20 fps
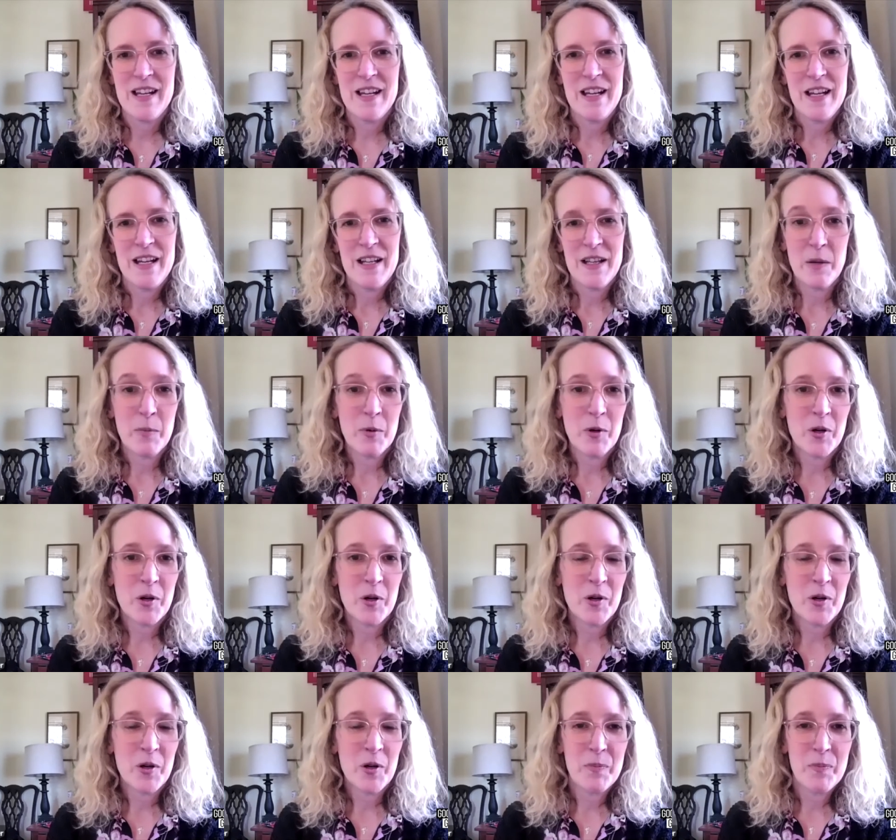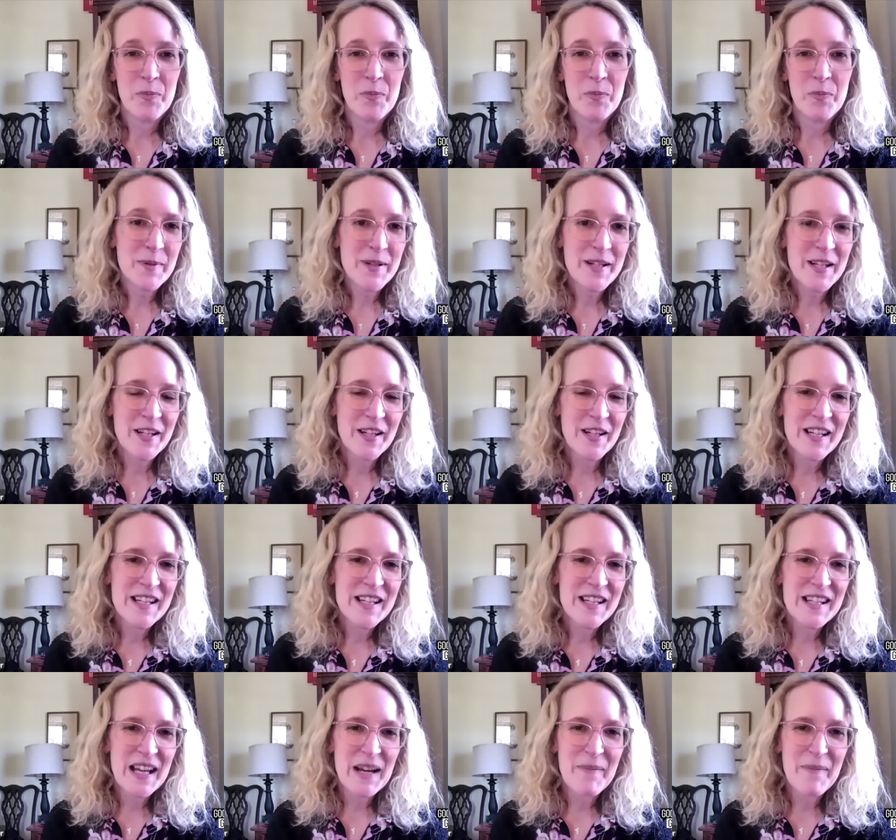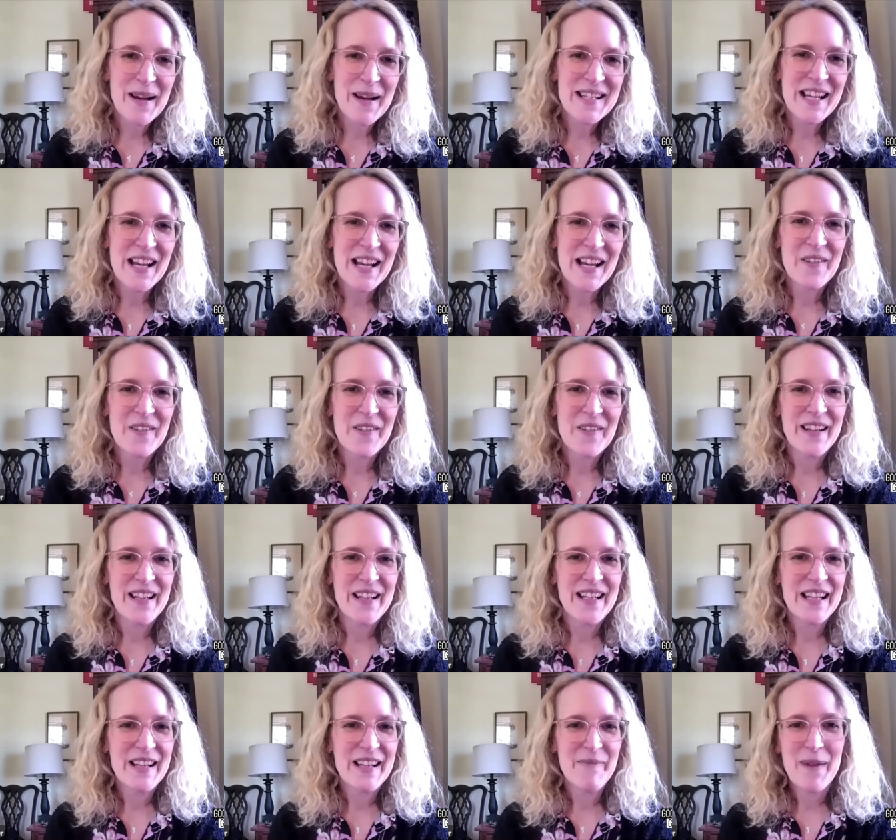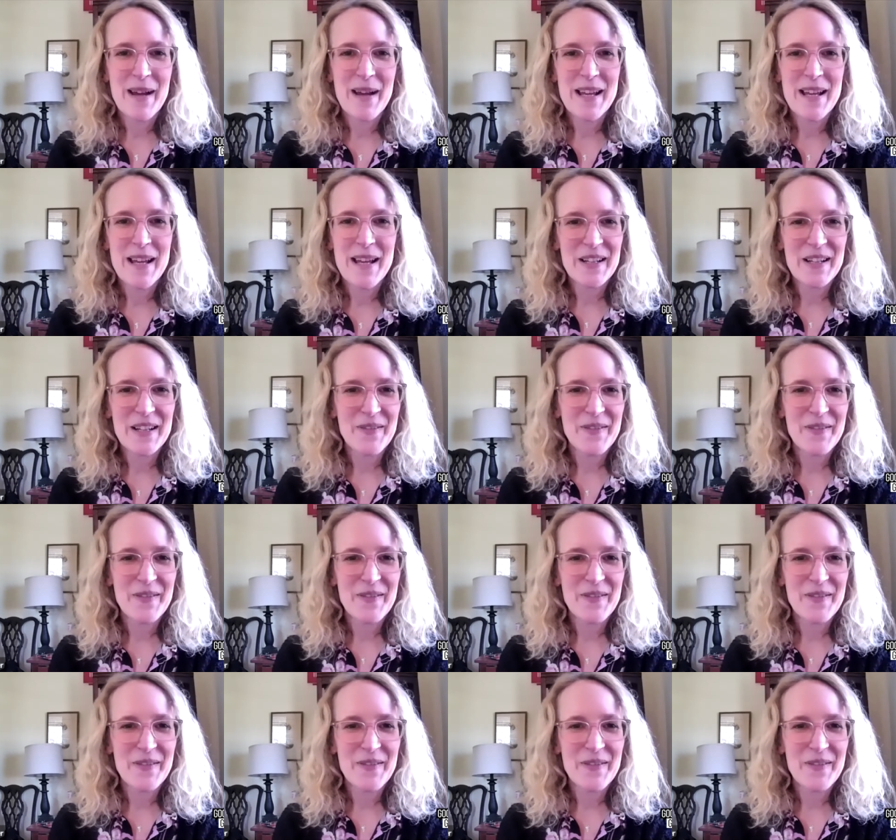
liberal Presbyterians like myself and Muslim and